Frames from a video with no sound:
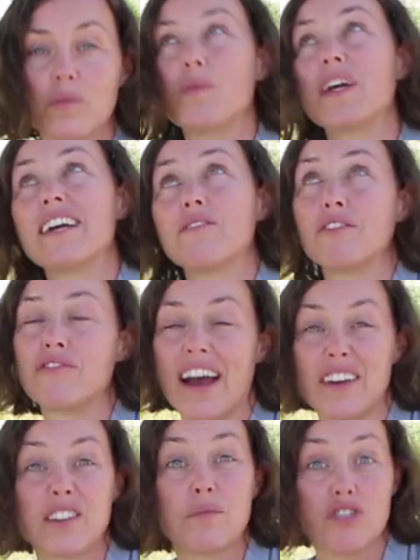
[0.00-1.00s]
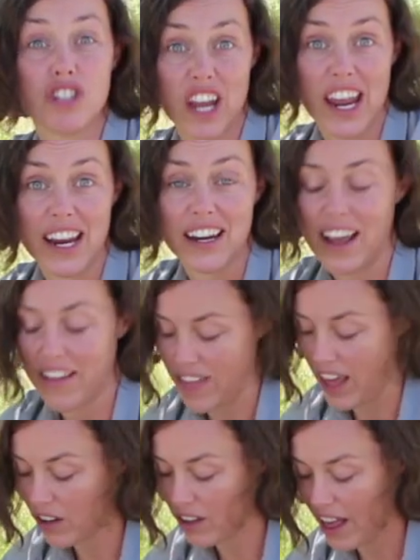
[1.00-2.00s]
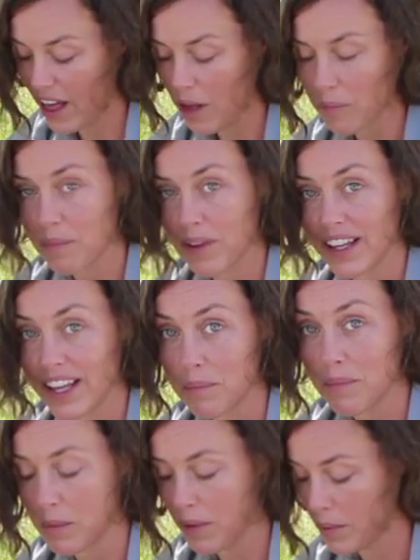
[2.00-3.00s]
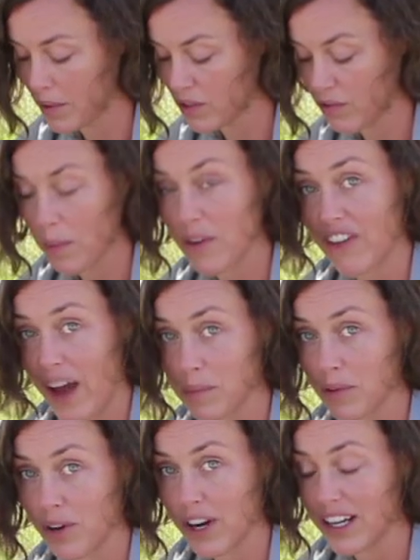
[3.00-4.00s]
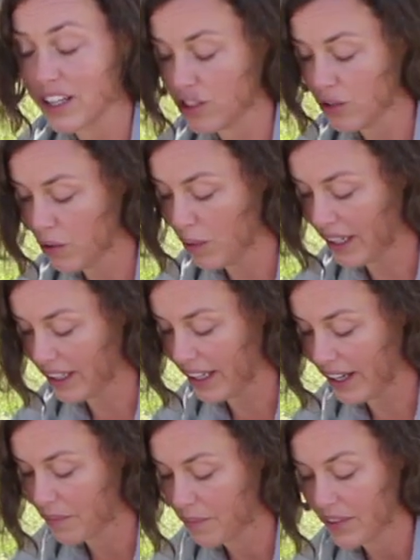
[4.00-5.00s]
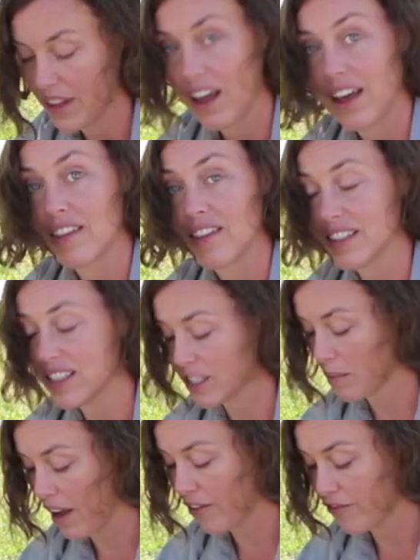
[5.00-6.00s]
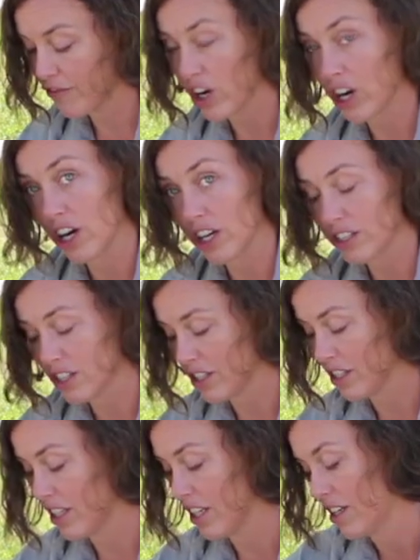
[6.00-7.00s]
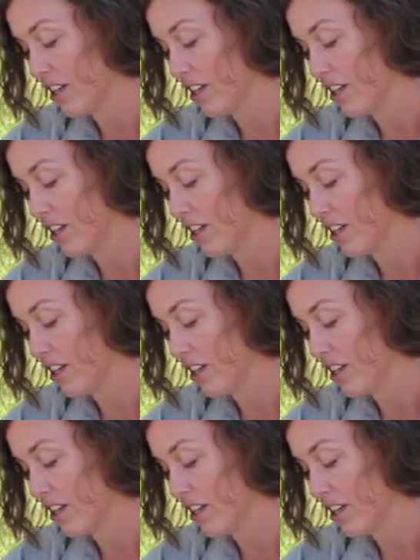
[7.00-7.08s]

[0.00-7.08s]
we found some shade, and that'll help keep the bubbles from evaporating too quickly. This is my first